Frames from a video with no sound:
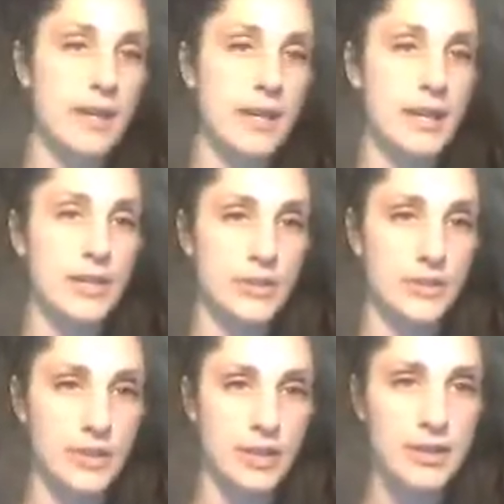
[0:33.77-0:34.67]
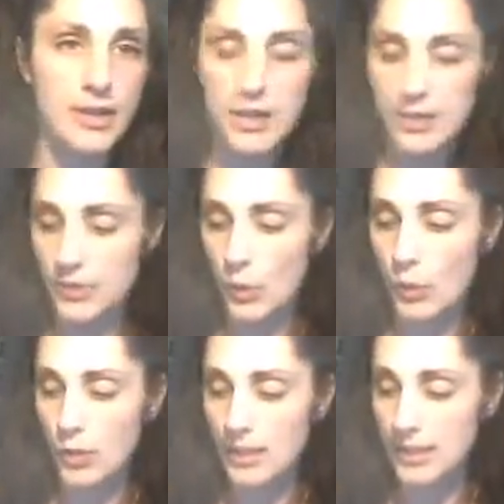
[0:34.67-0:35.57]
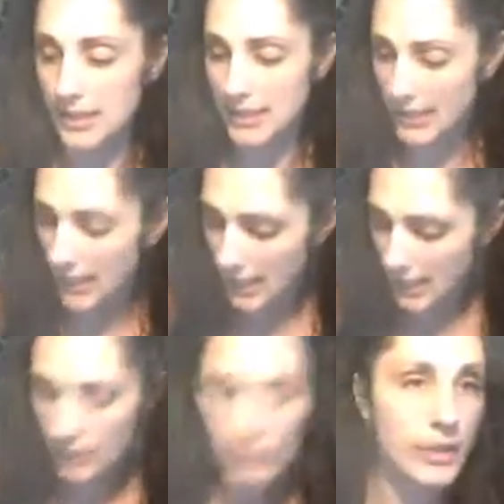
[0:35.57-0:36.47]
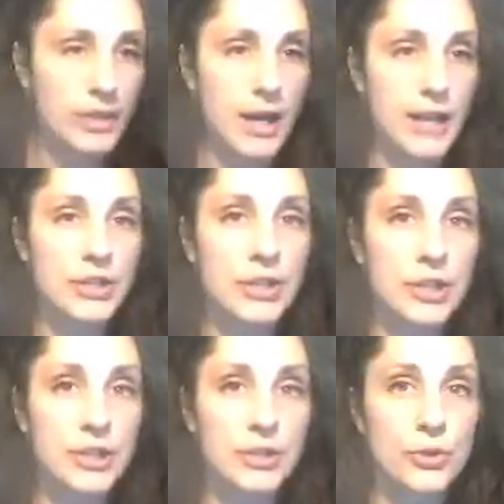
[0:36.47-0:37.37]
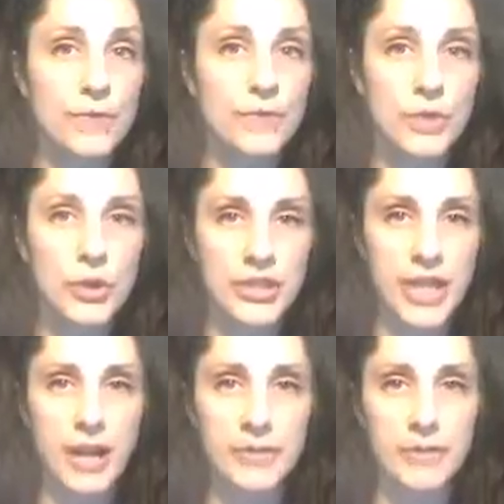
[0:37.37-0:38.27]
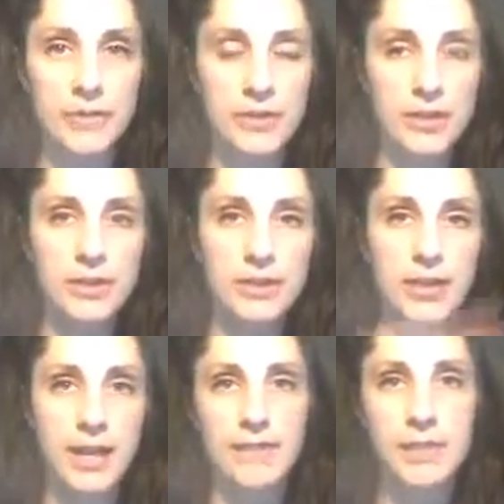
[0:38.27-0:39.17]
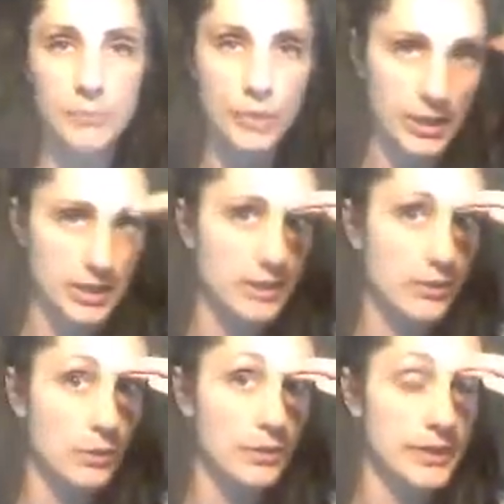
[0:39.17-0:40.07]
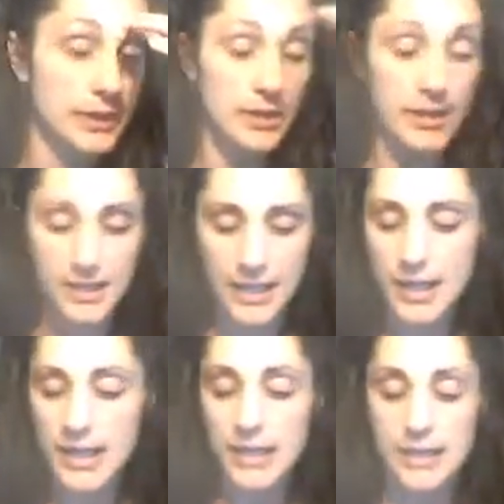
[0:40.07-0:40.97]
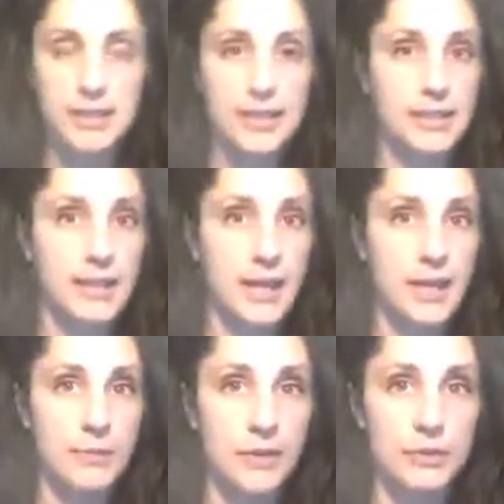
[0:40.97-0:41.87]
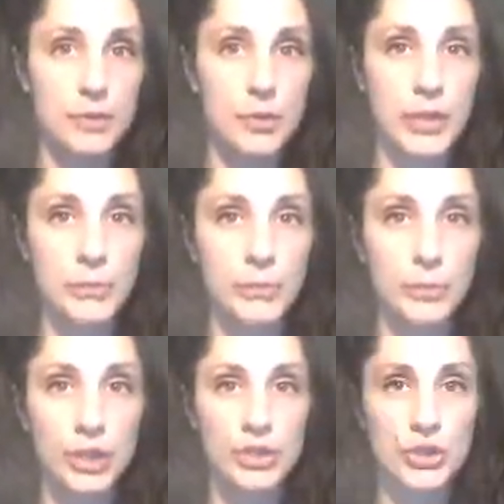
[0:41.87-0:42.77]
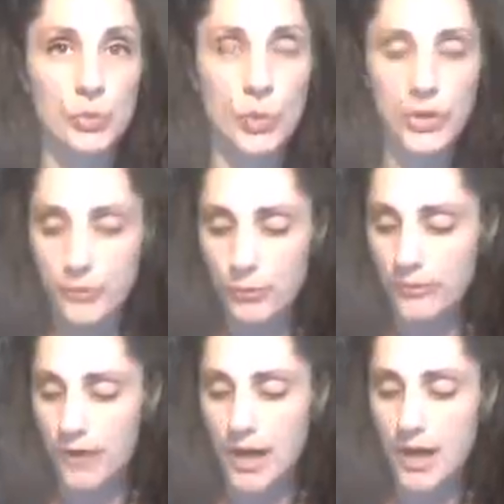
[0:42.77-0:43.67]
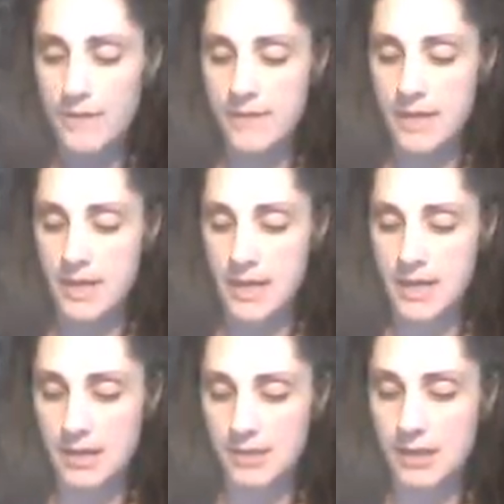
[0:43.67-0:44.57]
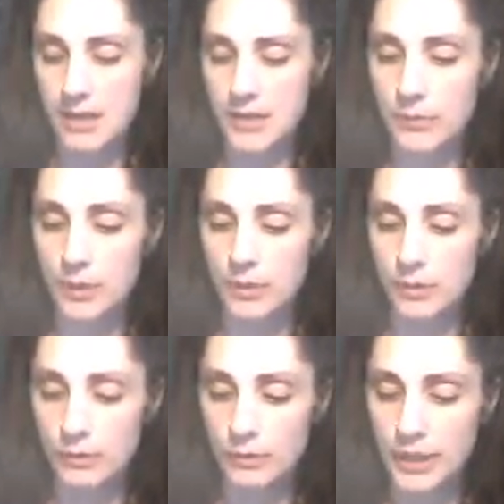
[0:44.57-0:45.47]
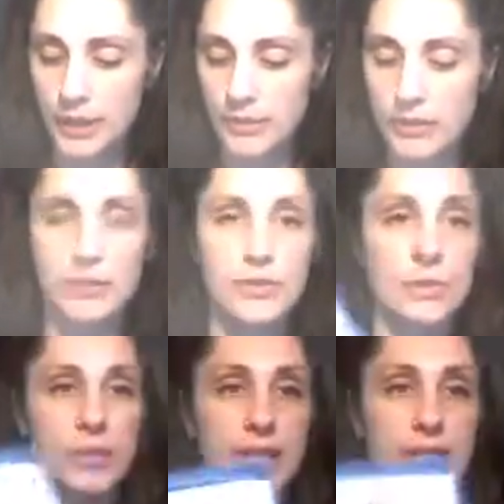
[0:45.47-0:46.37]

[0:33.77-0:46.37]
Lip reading: history. So today we are actually going to do the first half. There's 11 books in the whole series. And today we are doing books 1 through 5 and also including the source